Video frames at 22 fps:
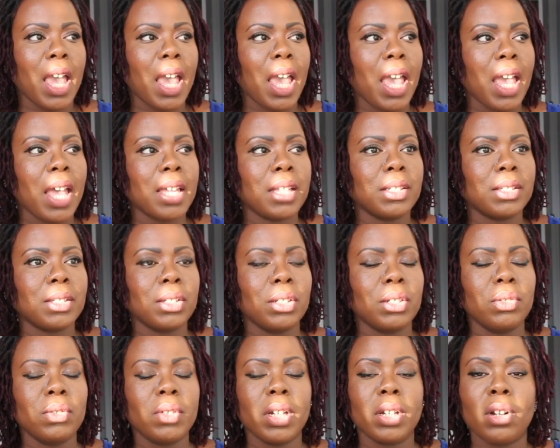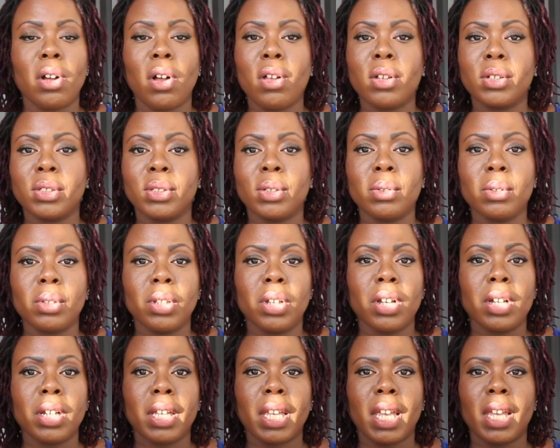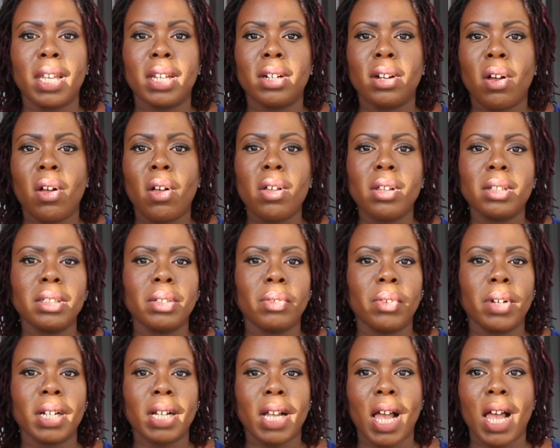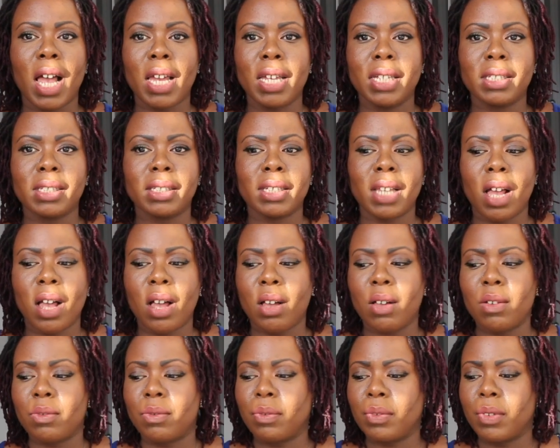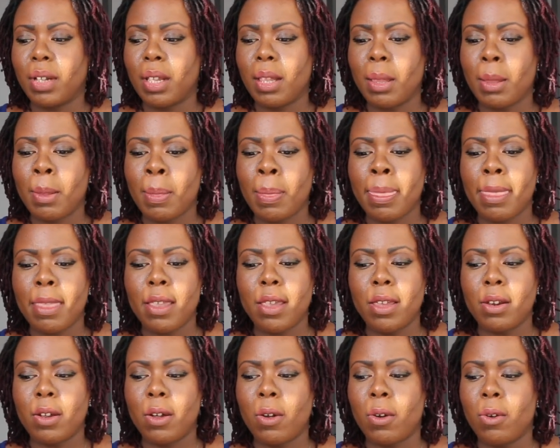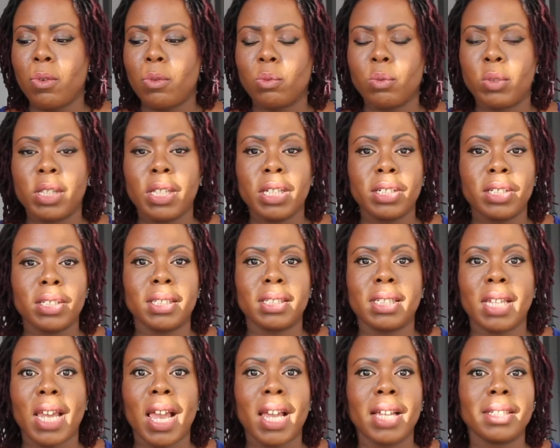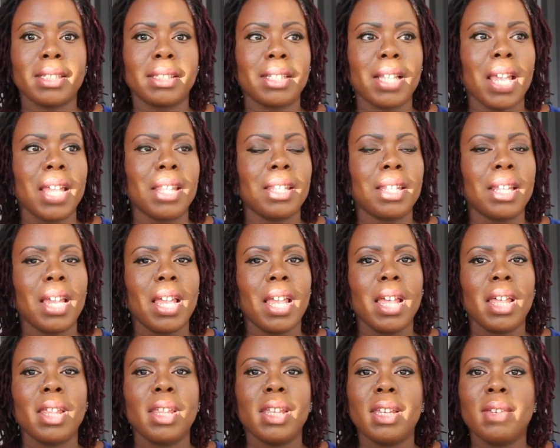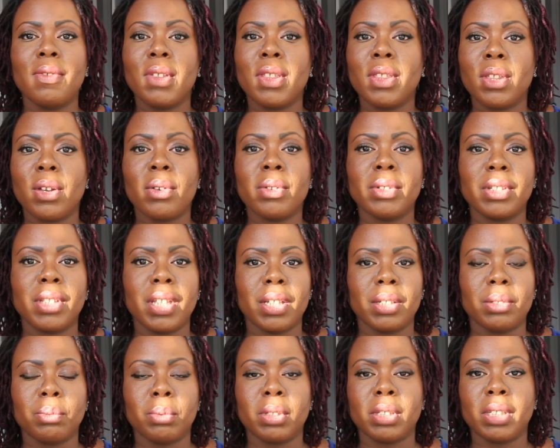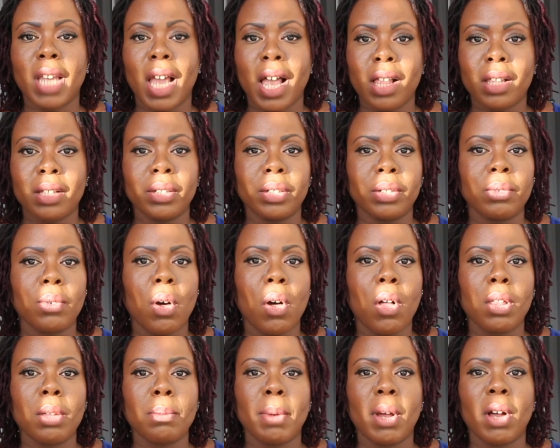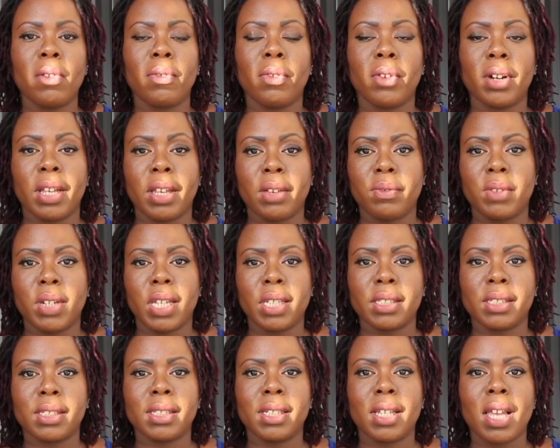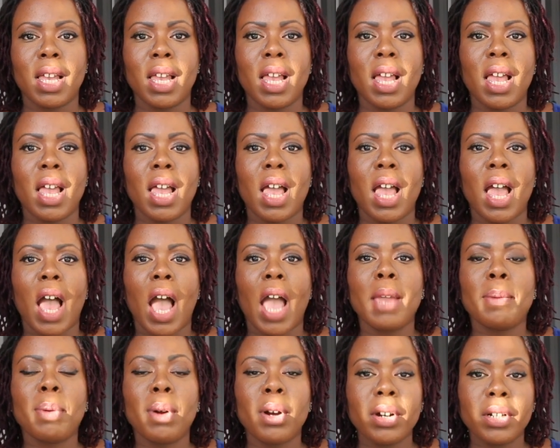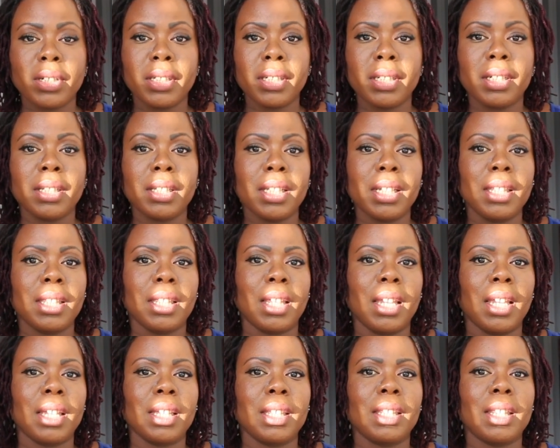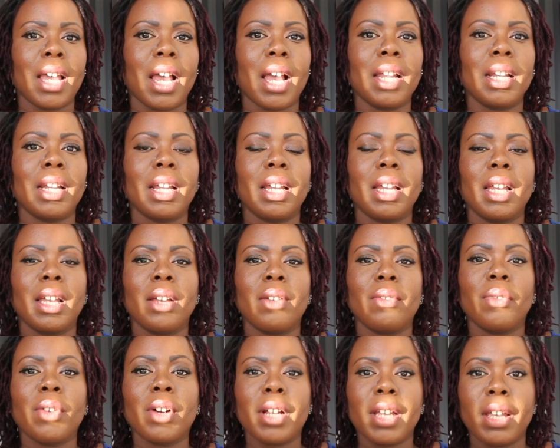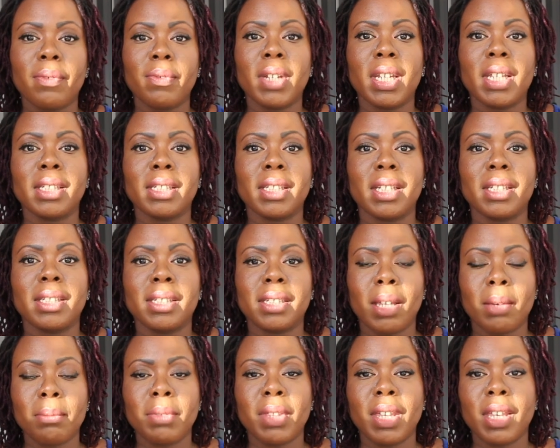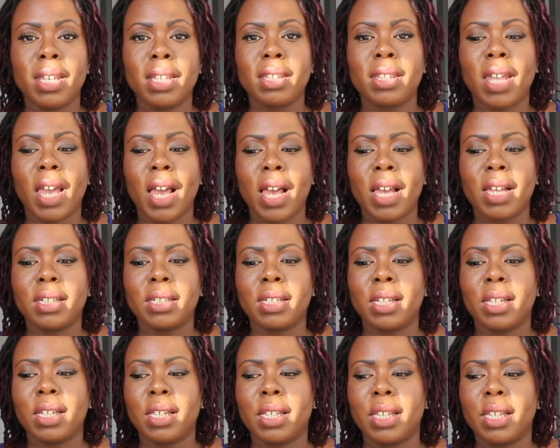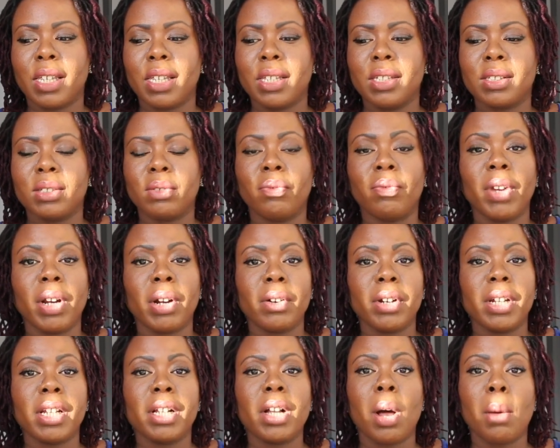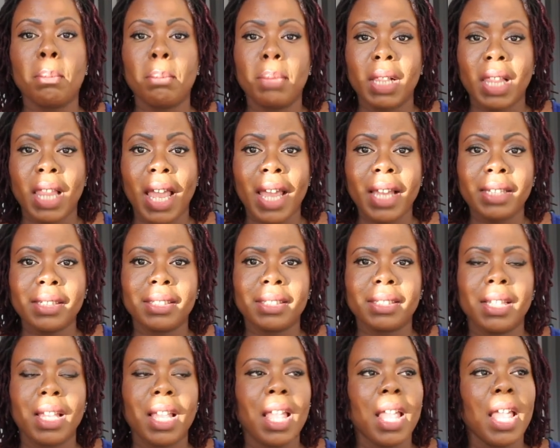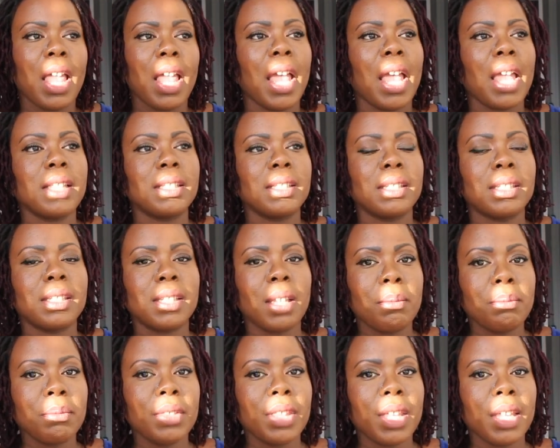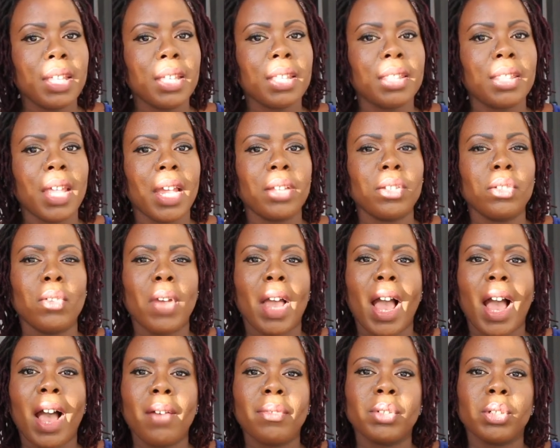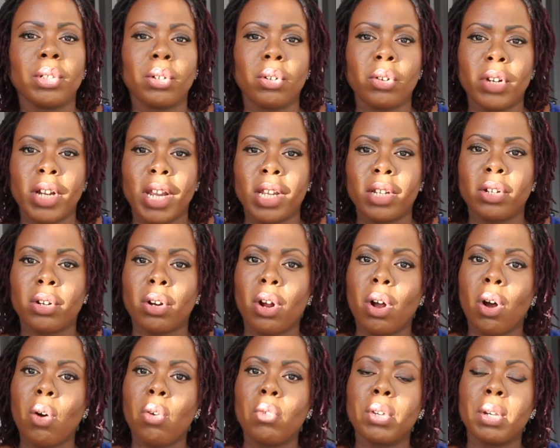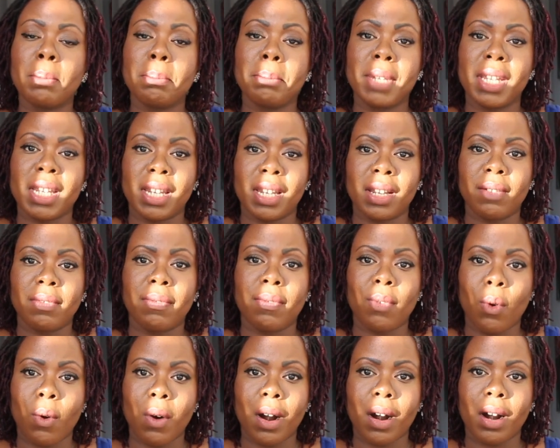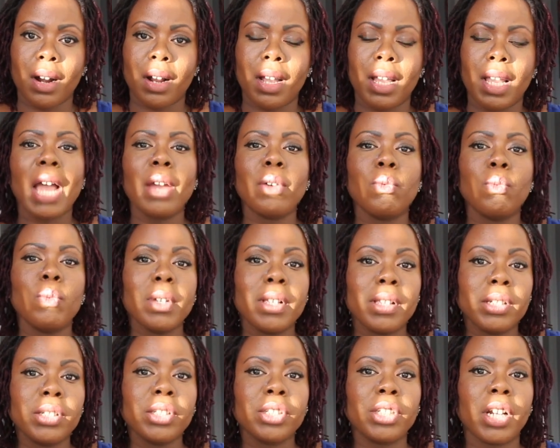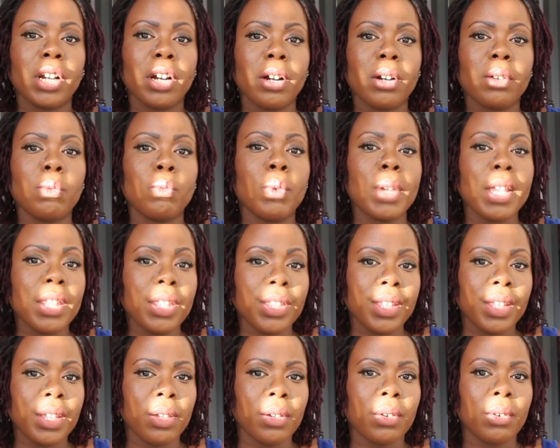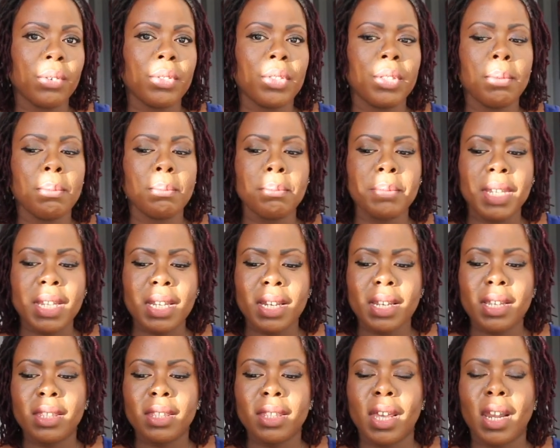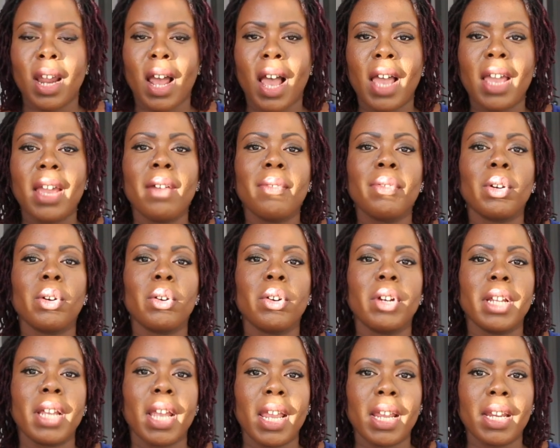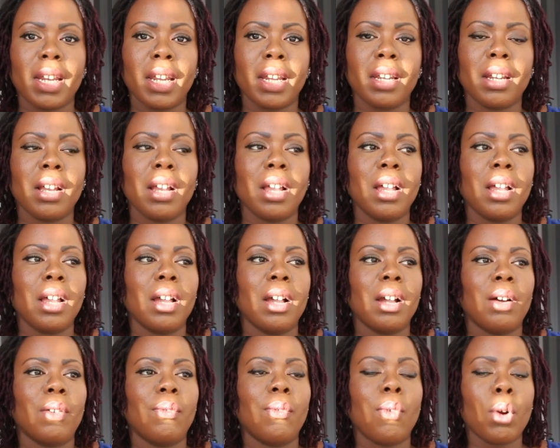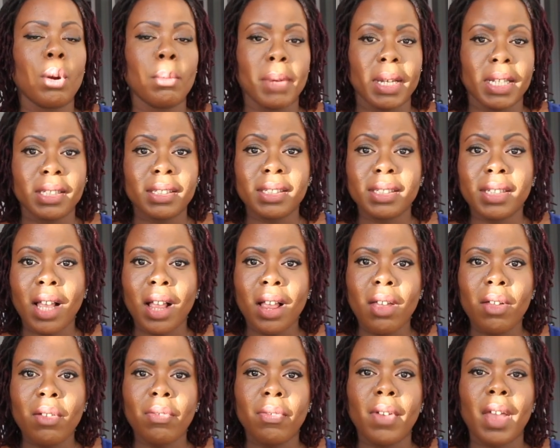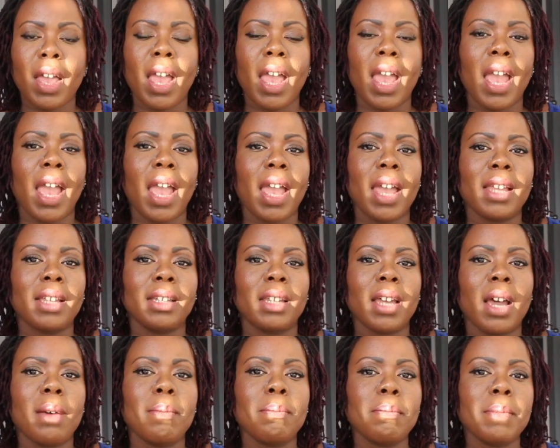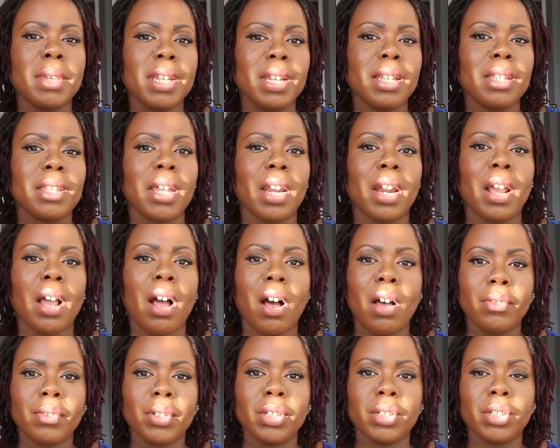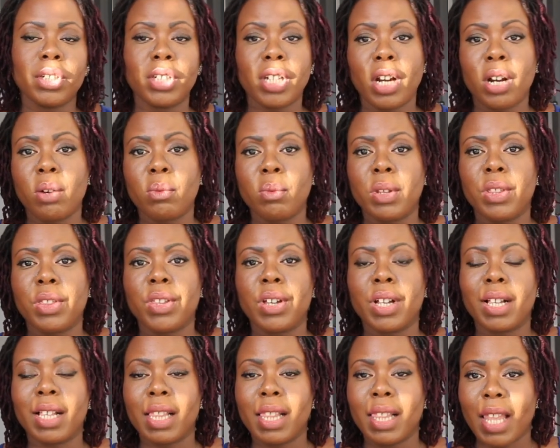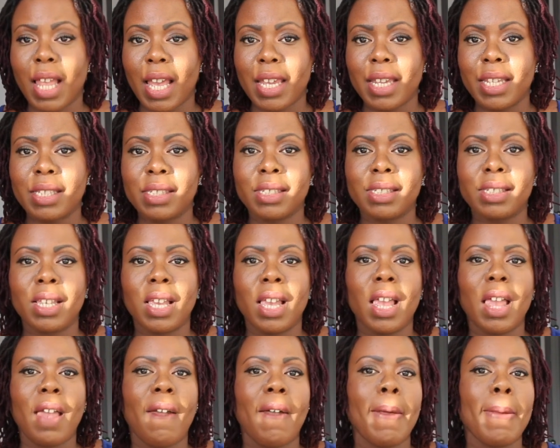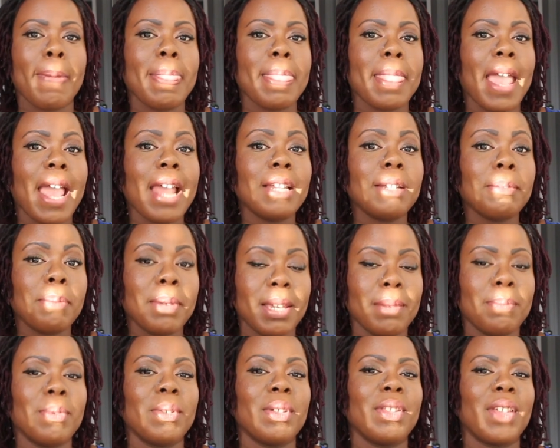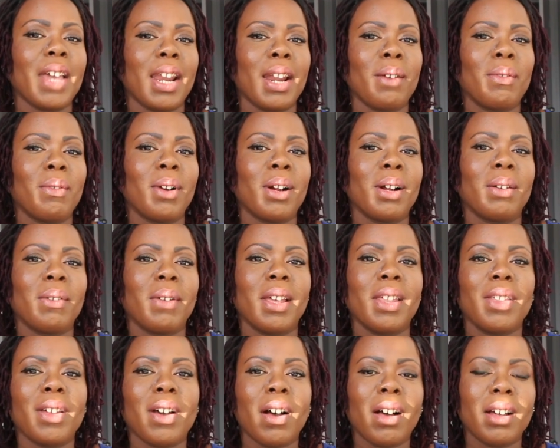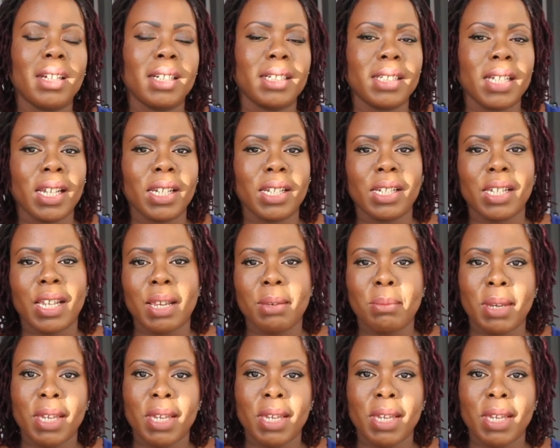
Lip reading: And you can also look in all different kinds of, religious texts, and even those things will tell you all about forgiveness. I personally think that forgiveness is something that is very complex and something that you have to create your own meaning for. I will share with you the meaning that I have created for myself and a meaning that I often share with the clients and people that I work with on a day-to-day